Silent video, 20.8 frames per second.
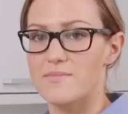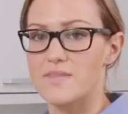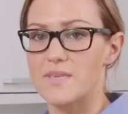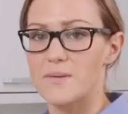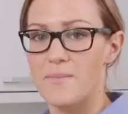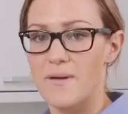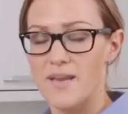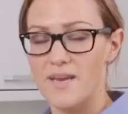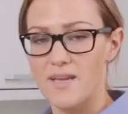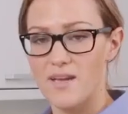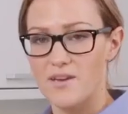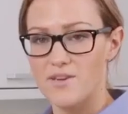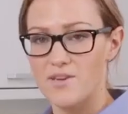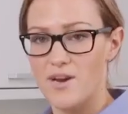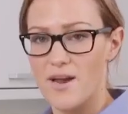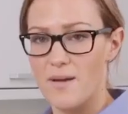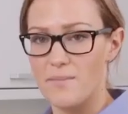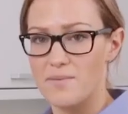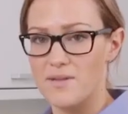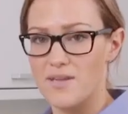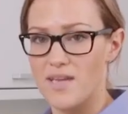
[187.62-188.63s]
Depending on your
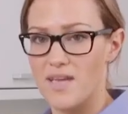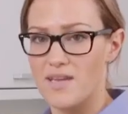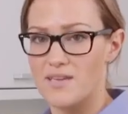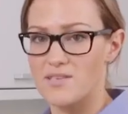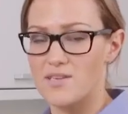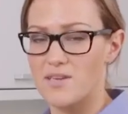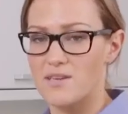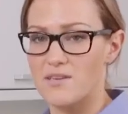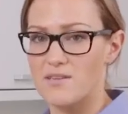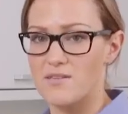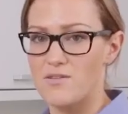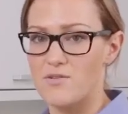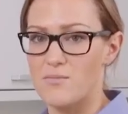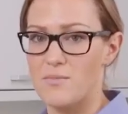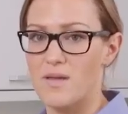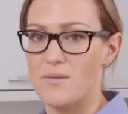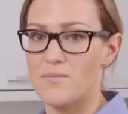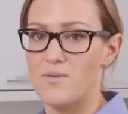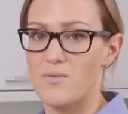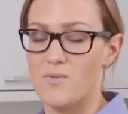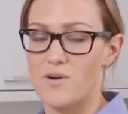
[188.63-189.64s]
application, you
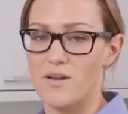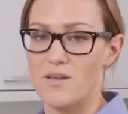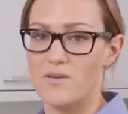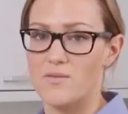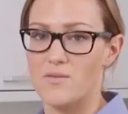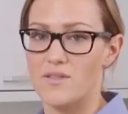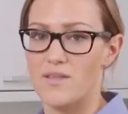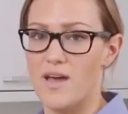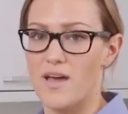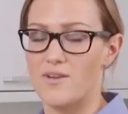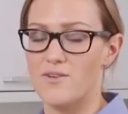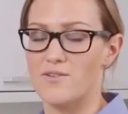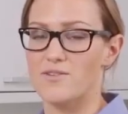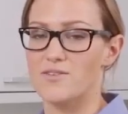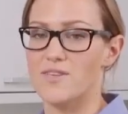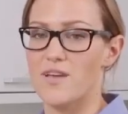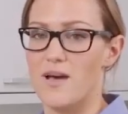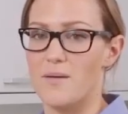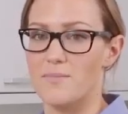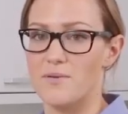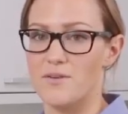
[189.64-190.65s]
may be working with
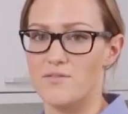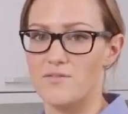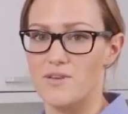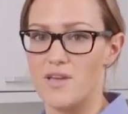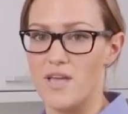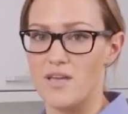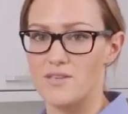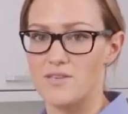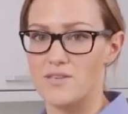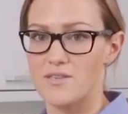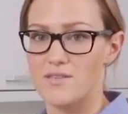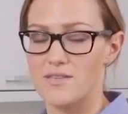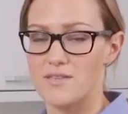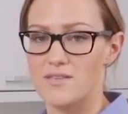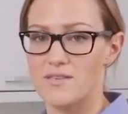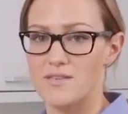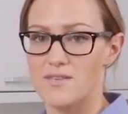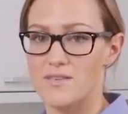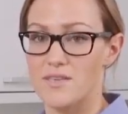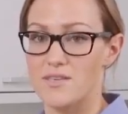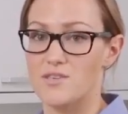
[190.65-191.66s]
hygroscopic
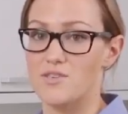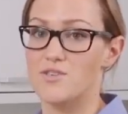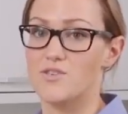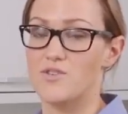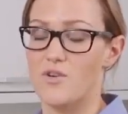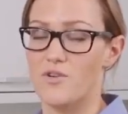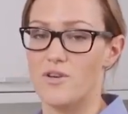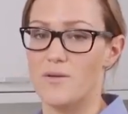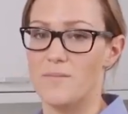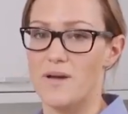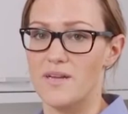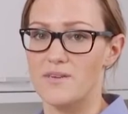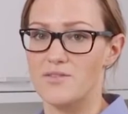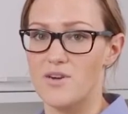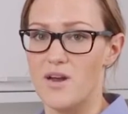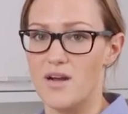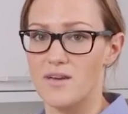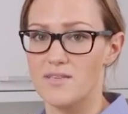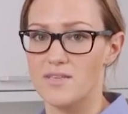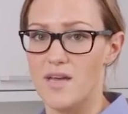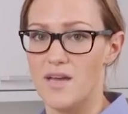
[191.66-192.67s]
reagents, such as sodium
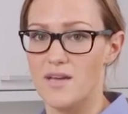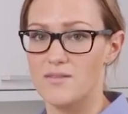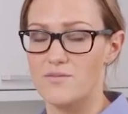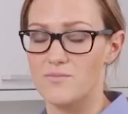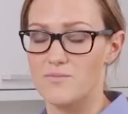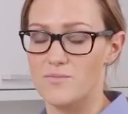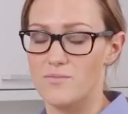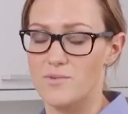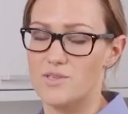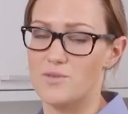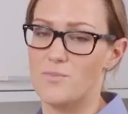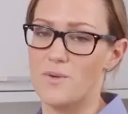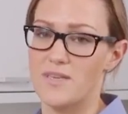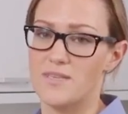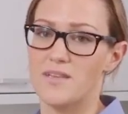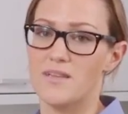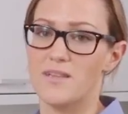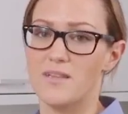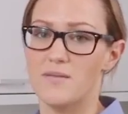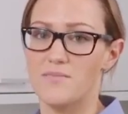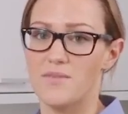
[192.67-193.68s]
hydroxide, which
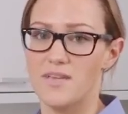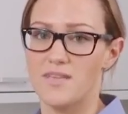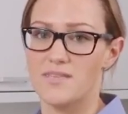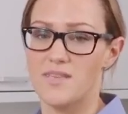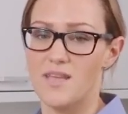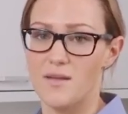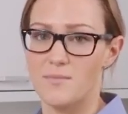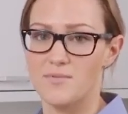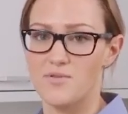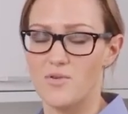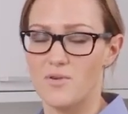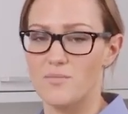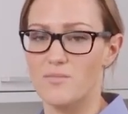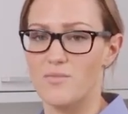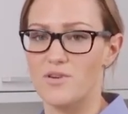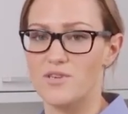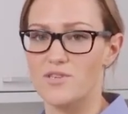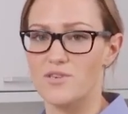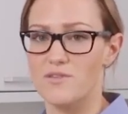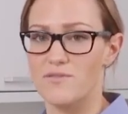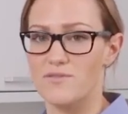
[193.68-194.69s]
basically means they absorb
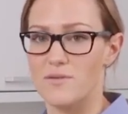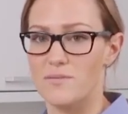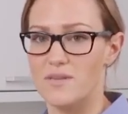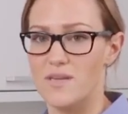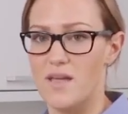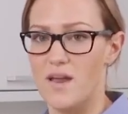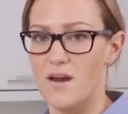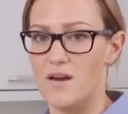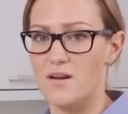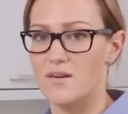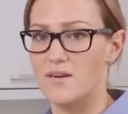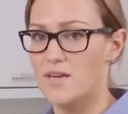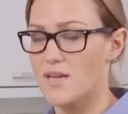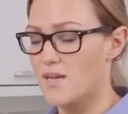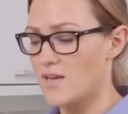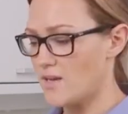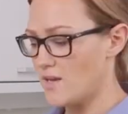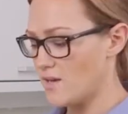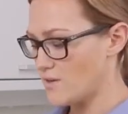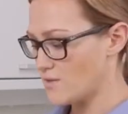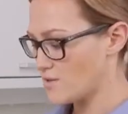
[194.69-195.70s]
moisture from the air.
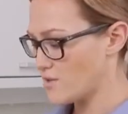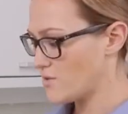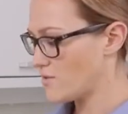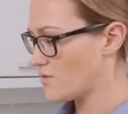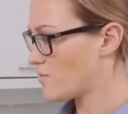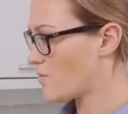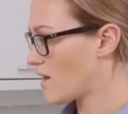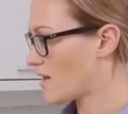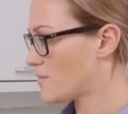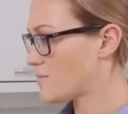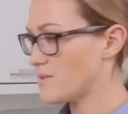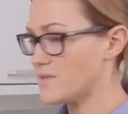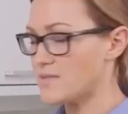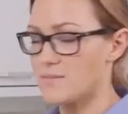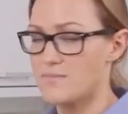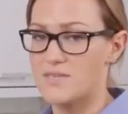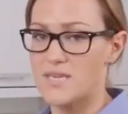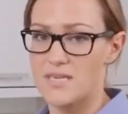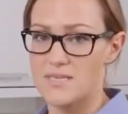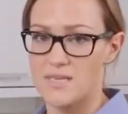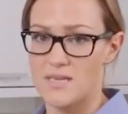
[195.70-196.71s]
So you'll want to put
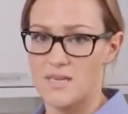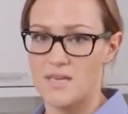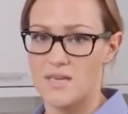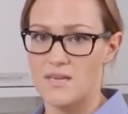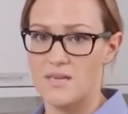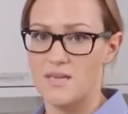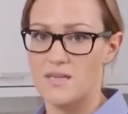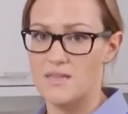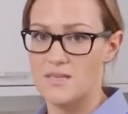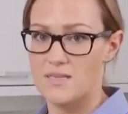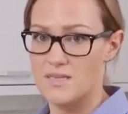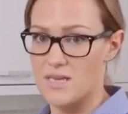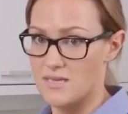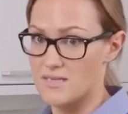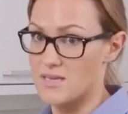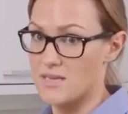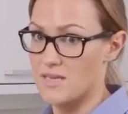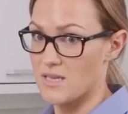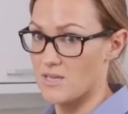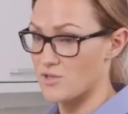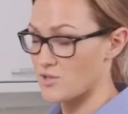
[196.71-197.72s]
some desiccant in the
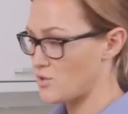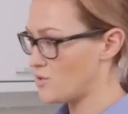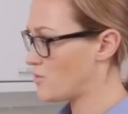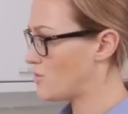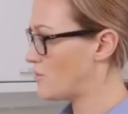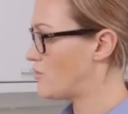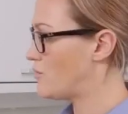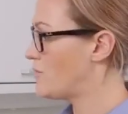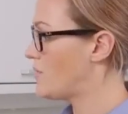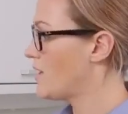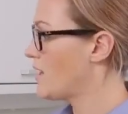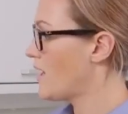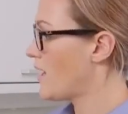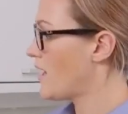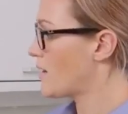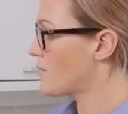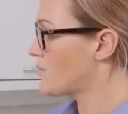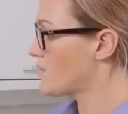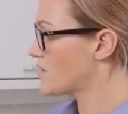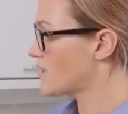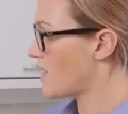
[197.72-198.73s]
desiccant tube
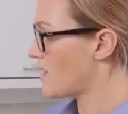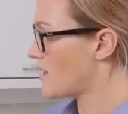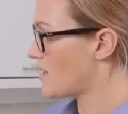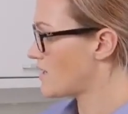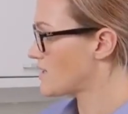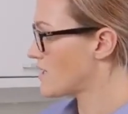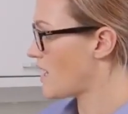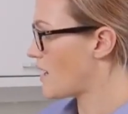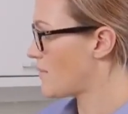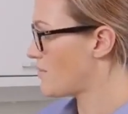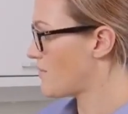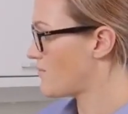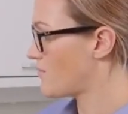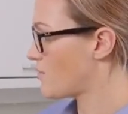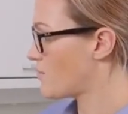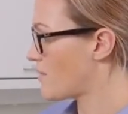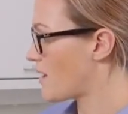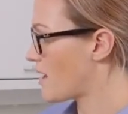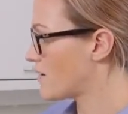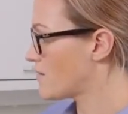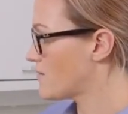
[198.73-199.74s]
and put that on top of
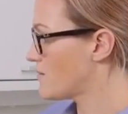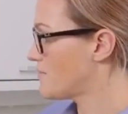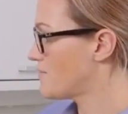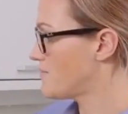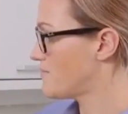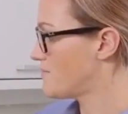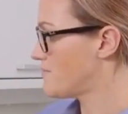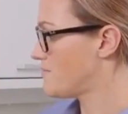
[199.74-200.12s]
your bottle.